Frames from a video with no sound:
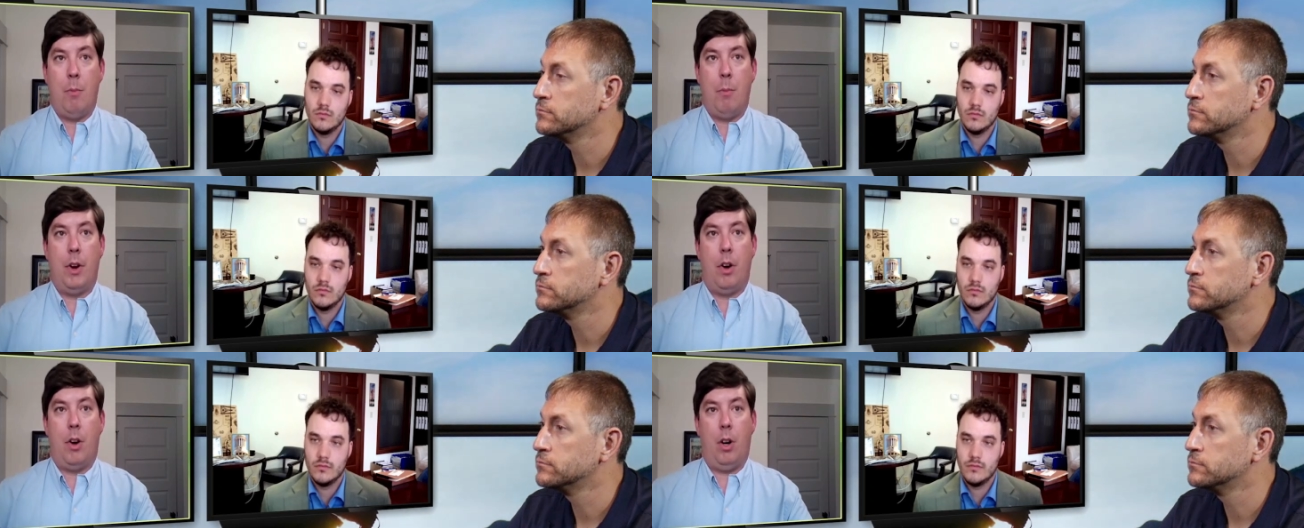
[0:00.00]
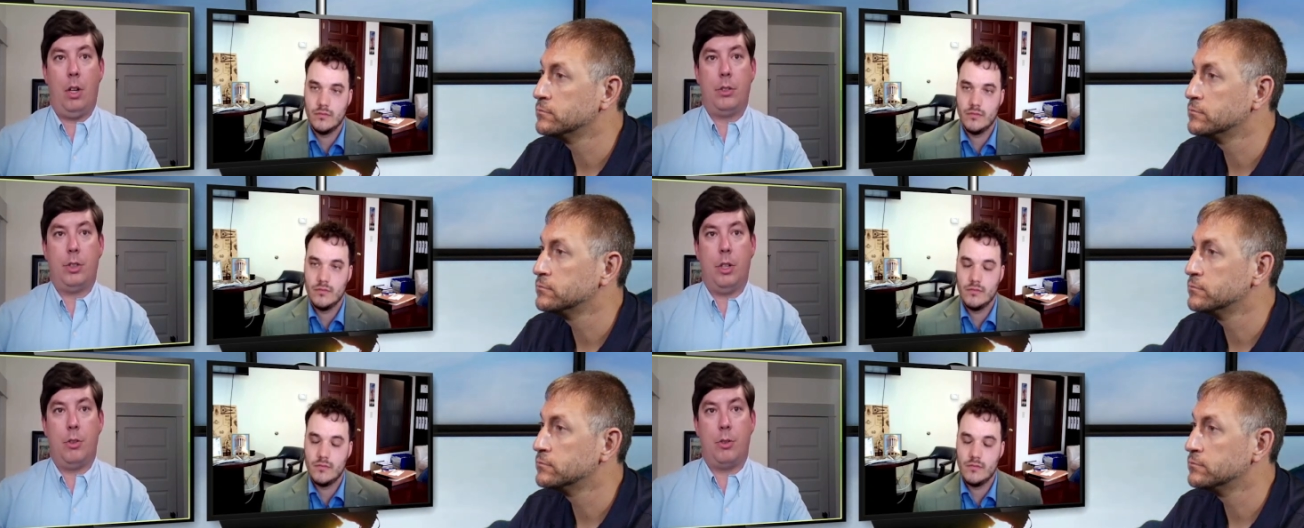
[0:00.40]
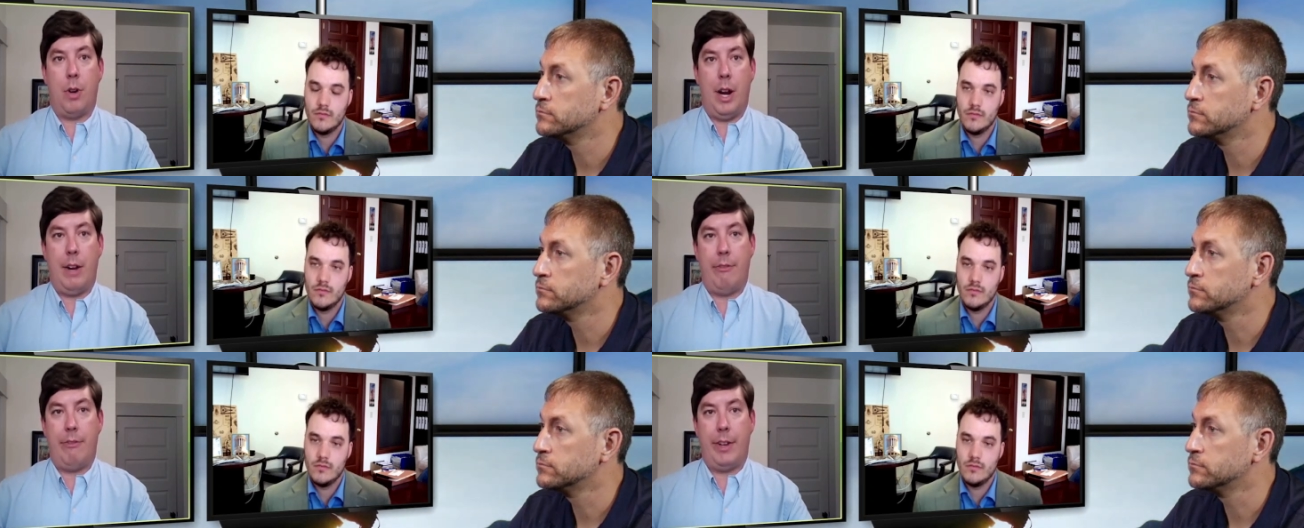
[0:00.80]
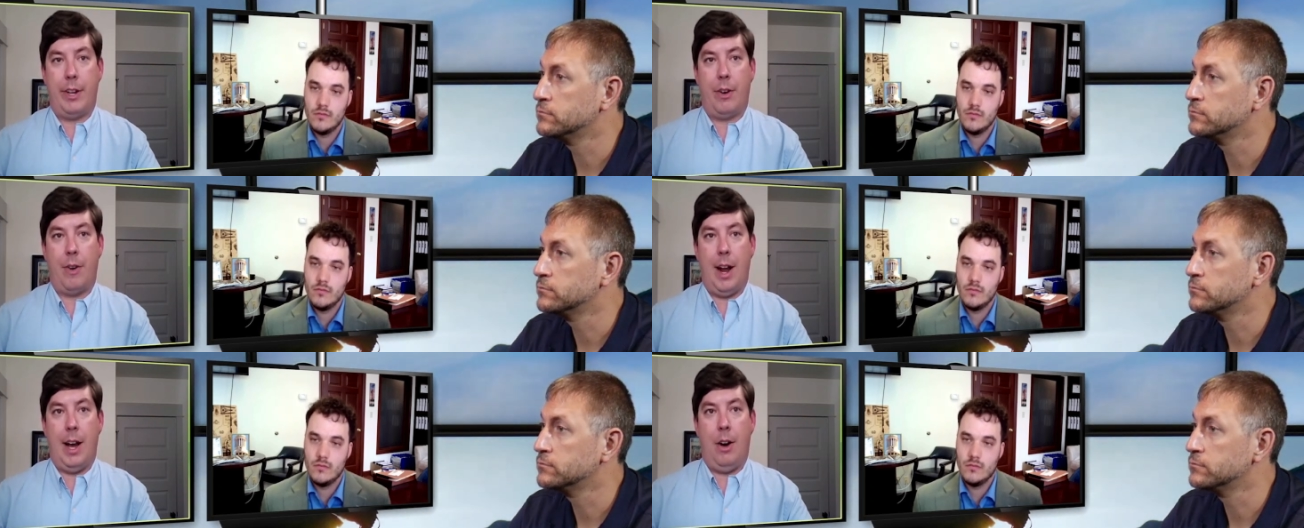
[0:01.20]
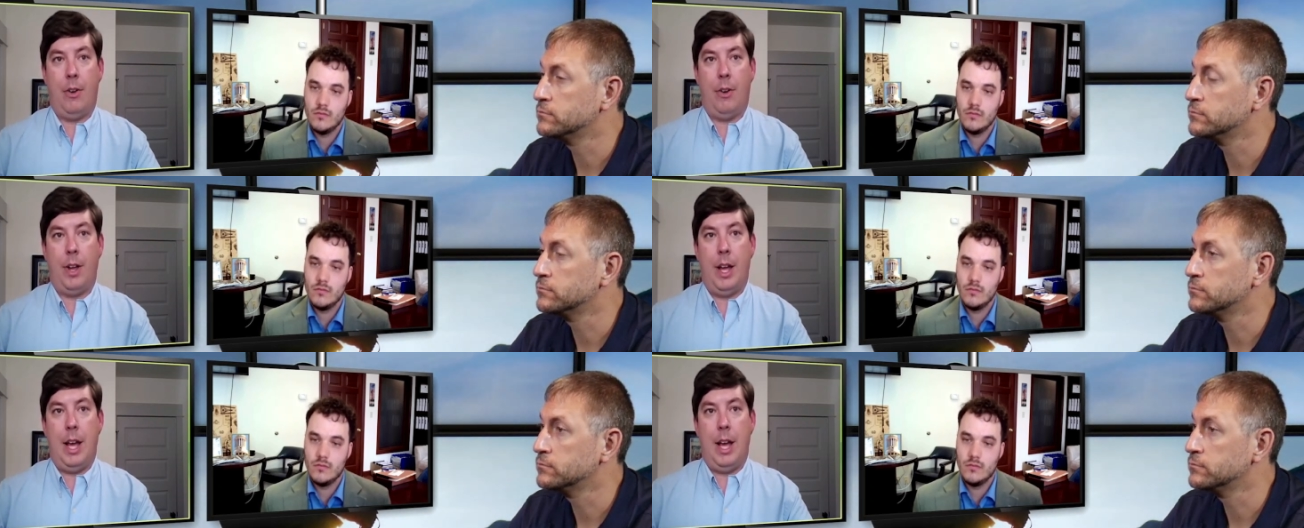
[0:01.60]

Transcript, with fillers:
Speaker 1: but also trying to figure out